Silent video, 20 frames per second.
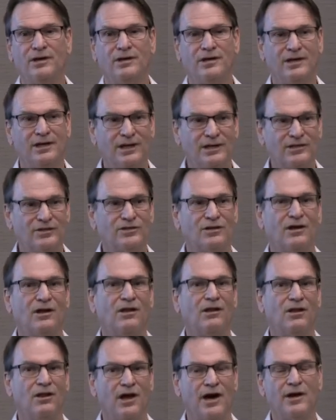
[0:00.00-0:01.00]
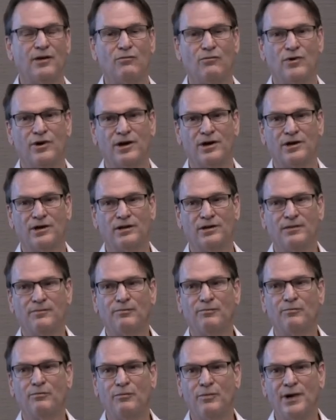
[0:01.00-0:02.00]
It's a lot of work,
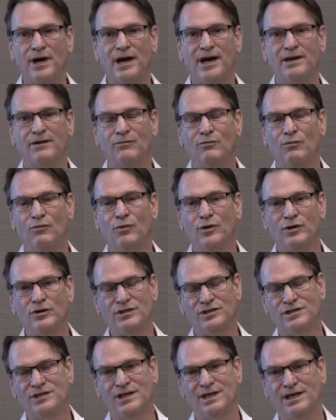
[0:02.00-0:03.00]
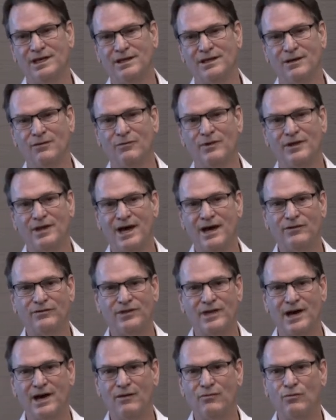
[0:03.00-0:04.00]
but we're seeing that without
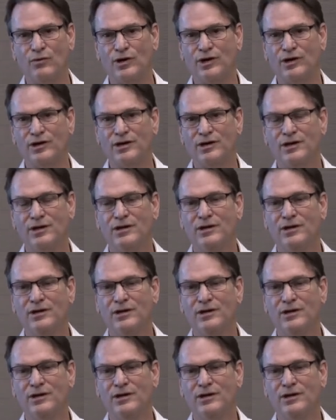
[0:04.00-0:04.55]
that work,